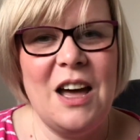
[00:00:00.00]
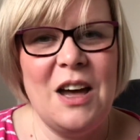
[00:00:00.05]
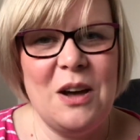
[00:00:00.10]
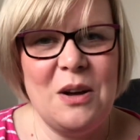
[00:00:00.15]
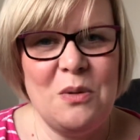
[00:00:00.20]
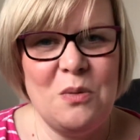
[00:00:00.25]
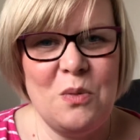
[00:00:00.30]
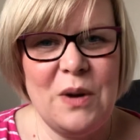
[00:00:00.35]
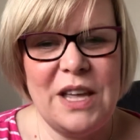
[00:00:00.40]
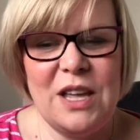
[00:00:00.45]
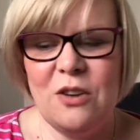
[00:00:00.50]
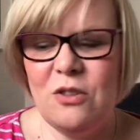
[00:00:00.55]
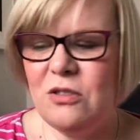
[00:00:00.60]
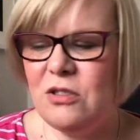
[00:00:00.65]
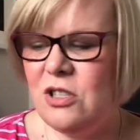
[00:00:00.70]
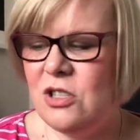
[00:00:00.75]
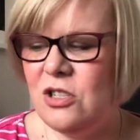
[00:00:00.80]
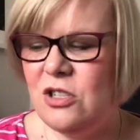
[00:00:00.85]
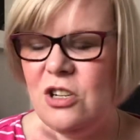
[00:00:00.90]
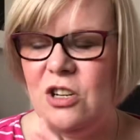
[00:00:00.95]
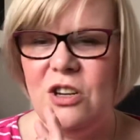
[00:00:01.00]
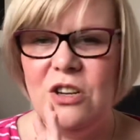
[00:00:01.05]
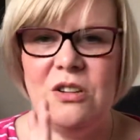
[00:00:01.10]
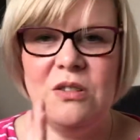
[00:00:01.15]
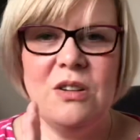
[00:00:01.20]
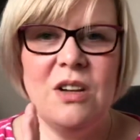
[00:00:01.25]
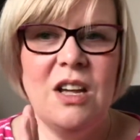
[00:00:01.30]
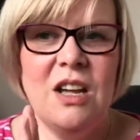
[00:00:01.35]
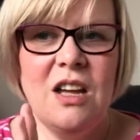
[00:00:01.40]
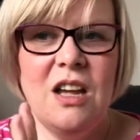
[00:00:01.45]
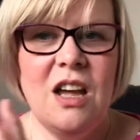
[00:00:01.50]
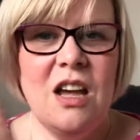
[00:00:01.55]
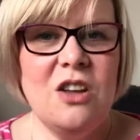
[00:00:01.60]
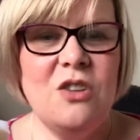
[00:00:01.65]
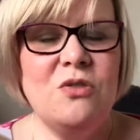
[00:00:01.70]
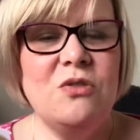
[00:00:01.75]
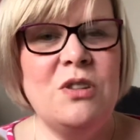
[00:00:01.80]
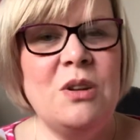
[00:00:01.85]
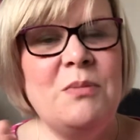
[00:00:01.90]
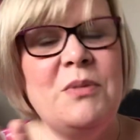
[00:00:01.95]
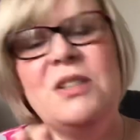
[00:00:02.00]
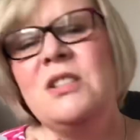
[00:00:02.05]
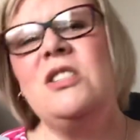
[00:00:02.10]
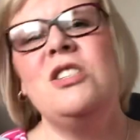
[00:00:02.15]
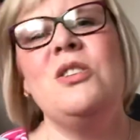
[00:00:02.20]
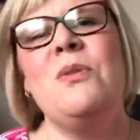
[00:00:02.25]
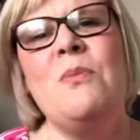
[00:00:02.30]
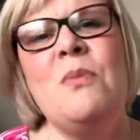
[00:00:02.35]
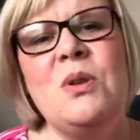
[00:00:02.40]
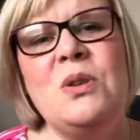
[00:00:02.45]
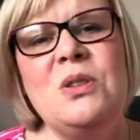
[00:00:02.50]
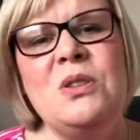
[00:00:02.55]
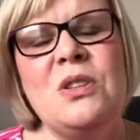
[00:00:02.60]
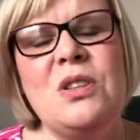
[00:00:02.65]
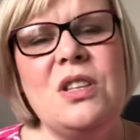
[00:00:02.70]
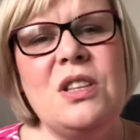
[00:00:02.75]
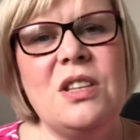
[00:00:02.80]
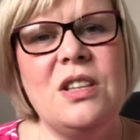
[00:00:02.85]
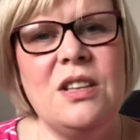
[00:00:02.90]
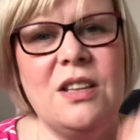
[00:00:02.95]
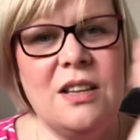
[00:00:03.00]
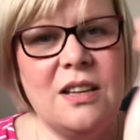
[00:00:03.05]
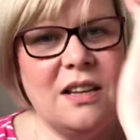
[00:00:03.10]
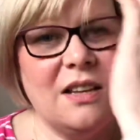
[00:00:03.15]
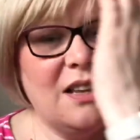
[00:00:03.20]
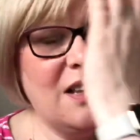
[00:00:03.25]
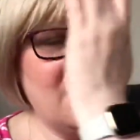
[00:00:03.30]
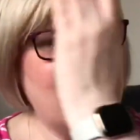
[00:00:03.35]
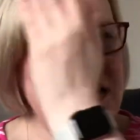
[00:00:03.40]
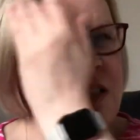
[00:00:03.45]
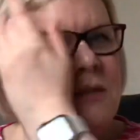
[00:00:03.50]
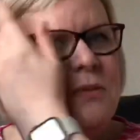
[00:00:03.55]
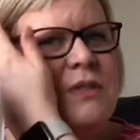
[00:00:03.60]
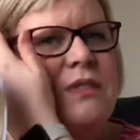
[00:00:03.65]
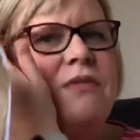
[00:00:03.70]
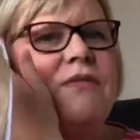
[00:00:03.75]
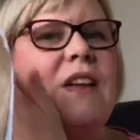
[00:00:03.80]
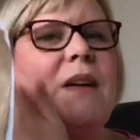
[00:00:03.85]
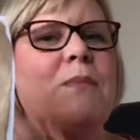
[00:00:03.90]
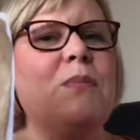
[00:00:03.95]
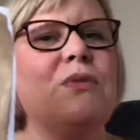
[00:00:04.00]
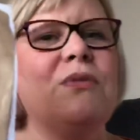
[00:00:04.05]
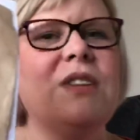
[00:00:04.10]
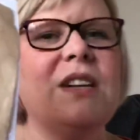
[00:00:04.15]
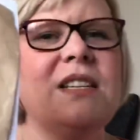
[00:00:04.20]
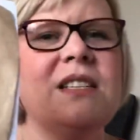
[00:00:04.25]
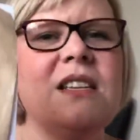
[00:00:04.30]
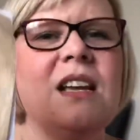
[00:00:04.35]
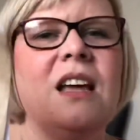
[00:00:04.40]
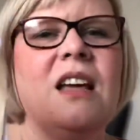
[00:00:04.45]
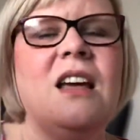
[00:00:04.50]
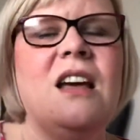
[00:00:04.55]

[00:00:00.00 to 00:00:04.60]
wheel to do an ornament a month, and this was February's,